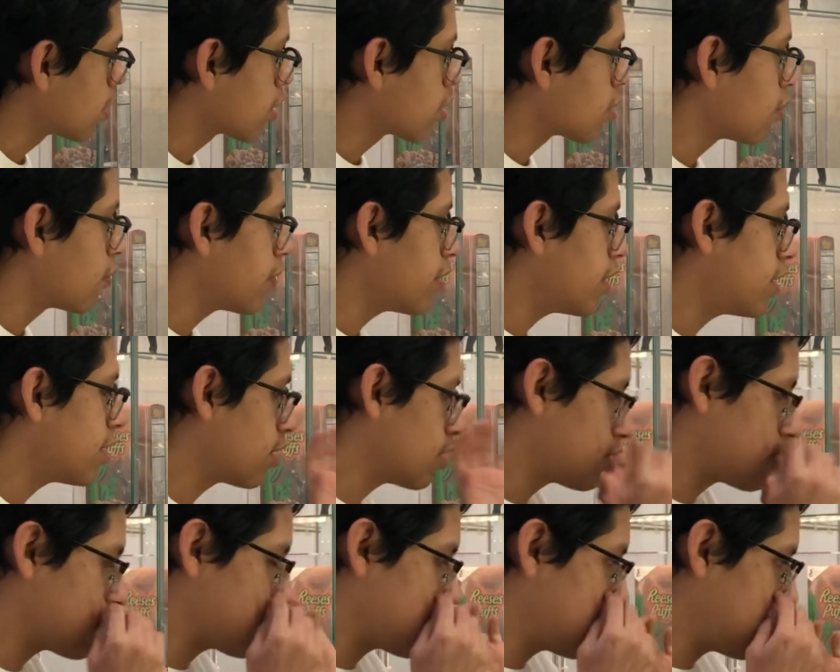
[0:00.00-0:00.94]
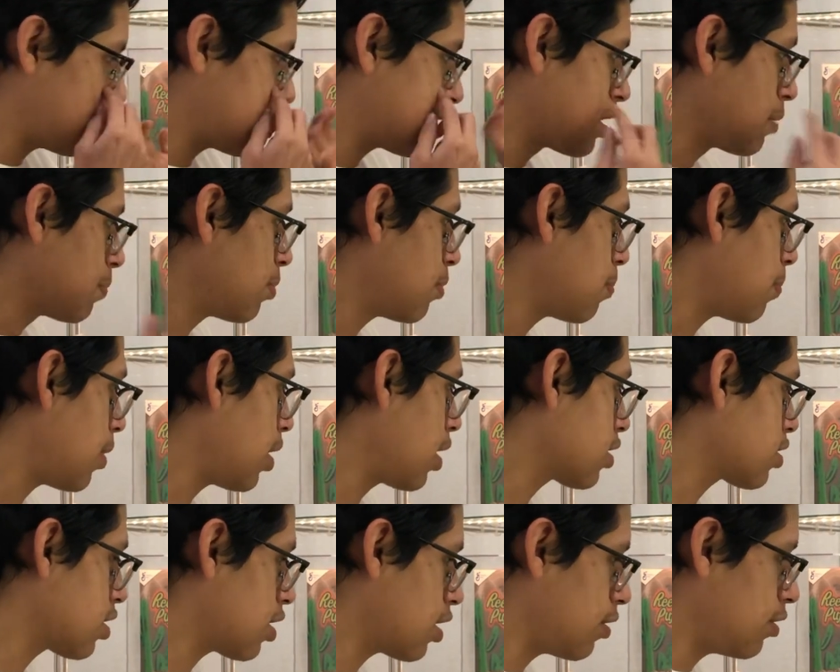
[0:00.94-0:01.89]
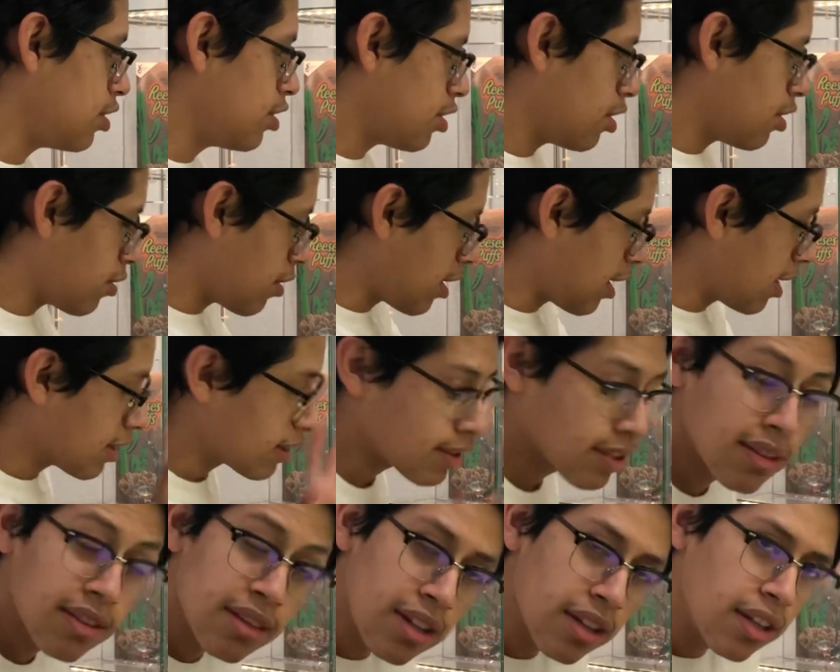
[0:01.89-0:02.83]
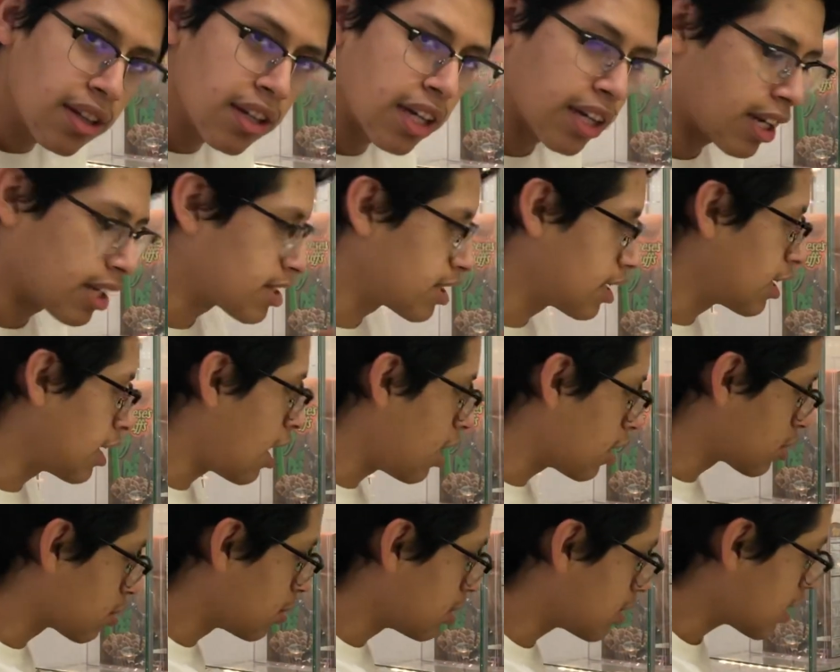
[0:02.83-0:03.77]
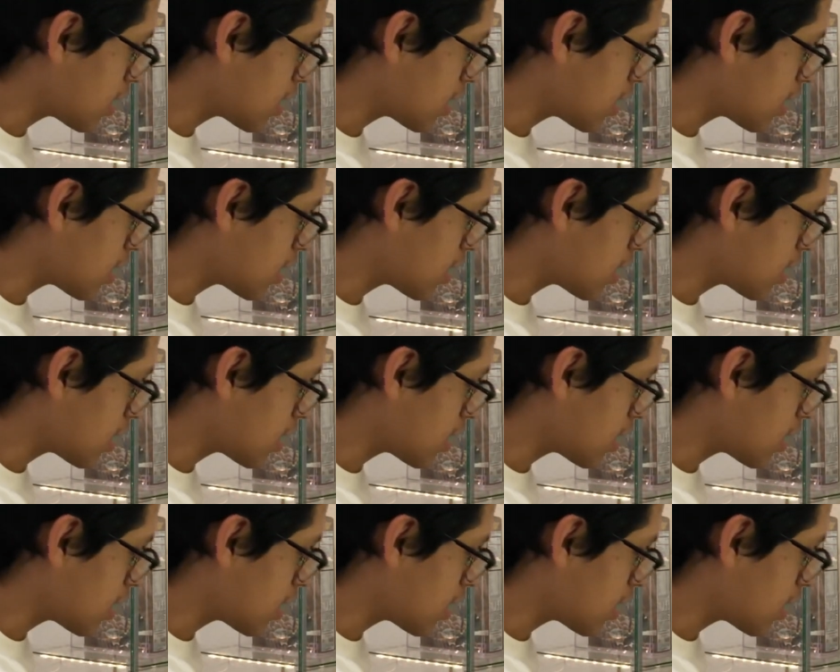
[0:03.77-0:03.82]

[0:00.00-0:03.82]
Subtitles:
over here, just a simple box art. Like I said, Hot Toys has